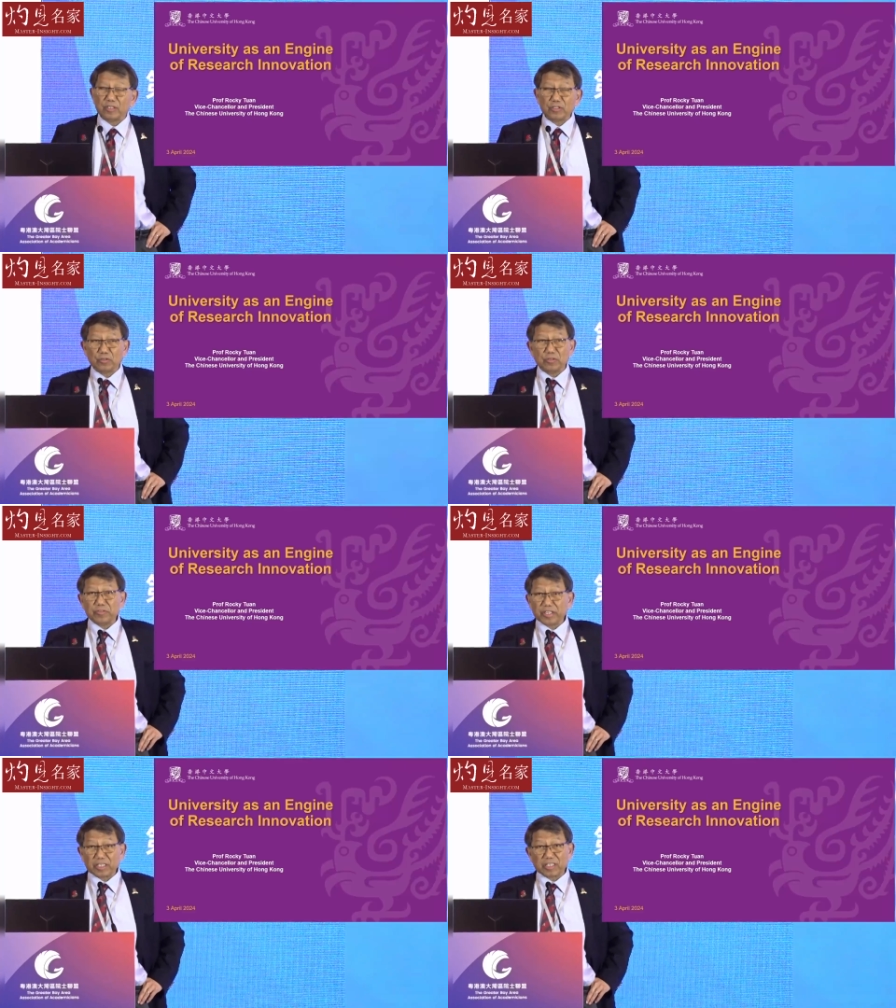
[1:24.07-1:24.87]
certain
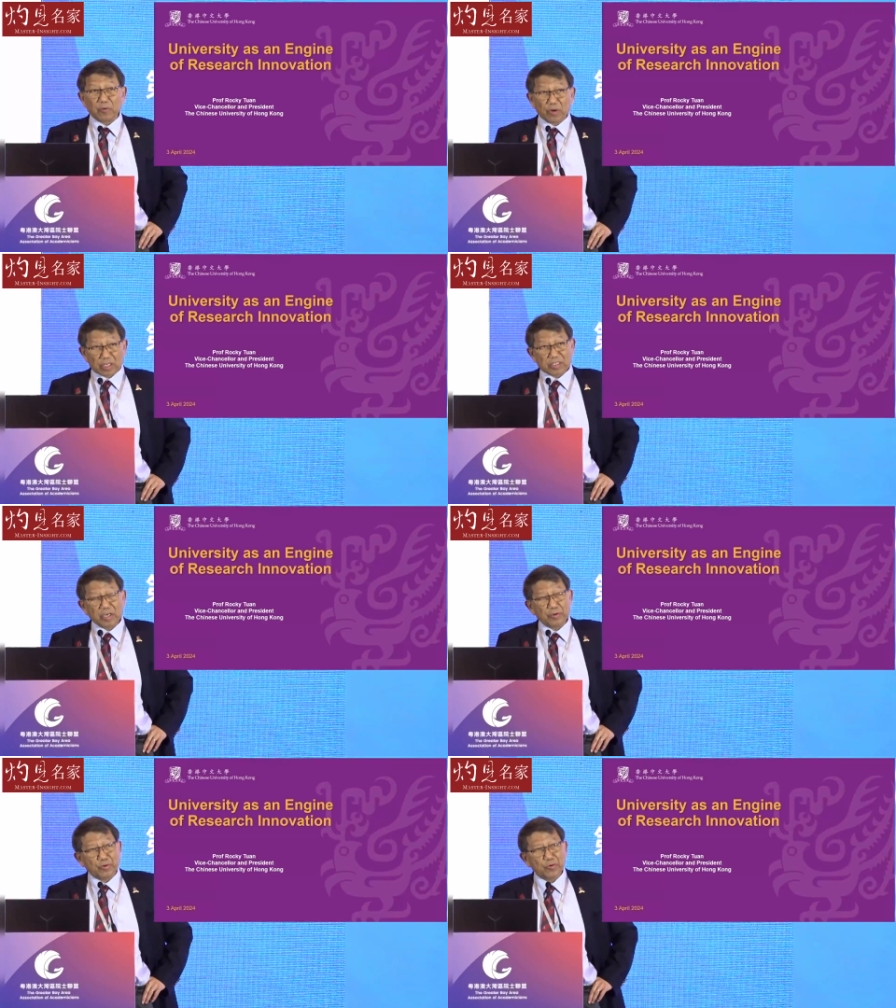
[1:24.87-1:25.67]
things I want to
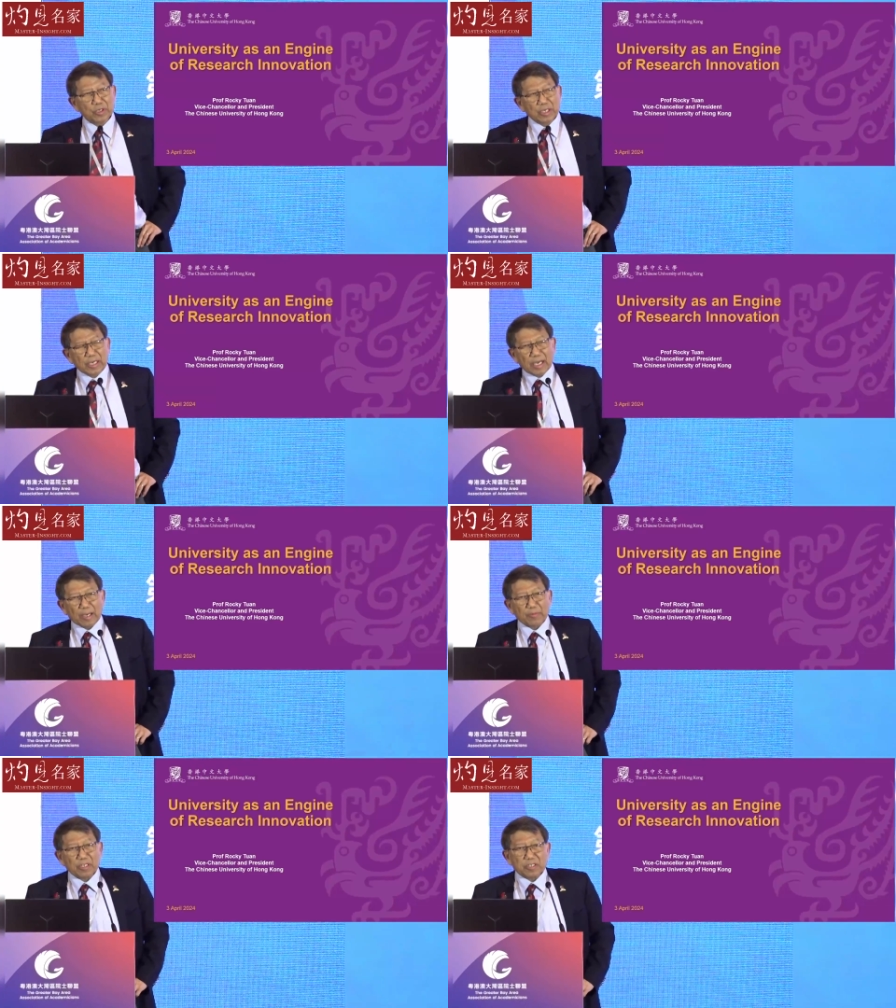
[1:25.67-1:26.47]
tell you.
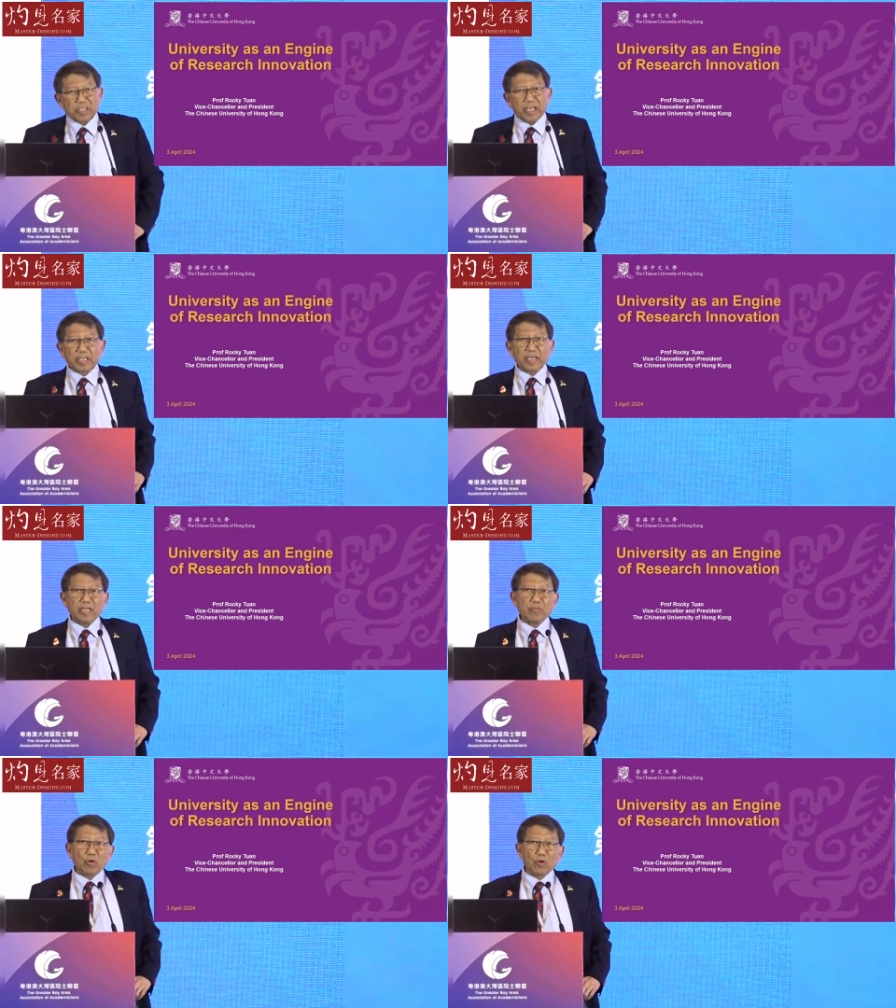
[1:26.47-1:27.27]
I'm going to take
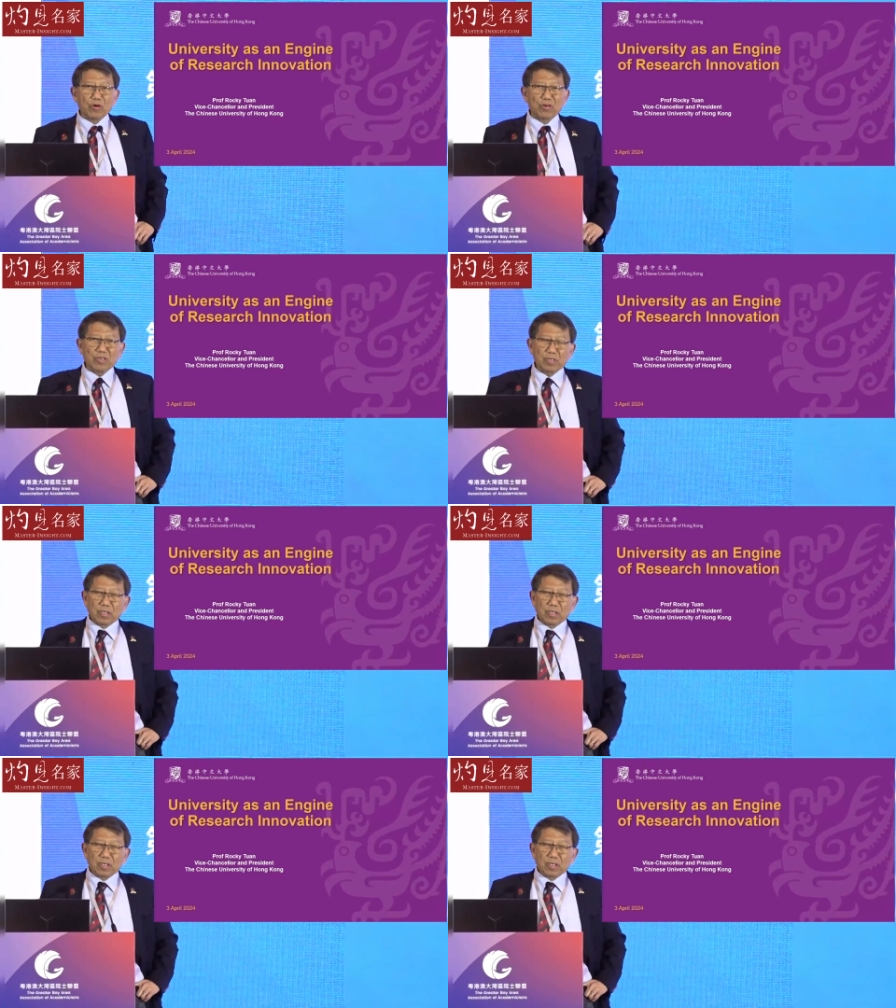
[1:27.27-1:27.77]
a more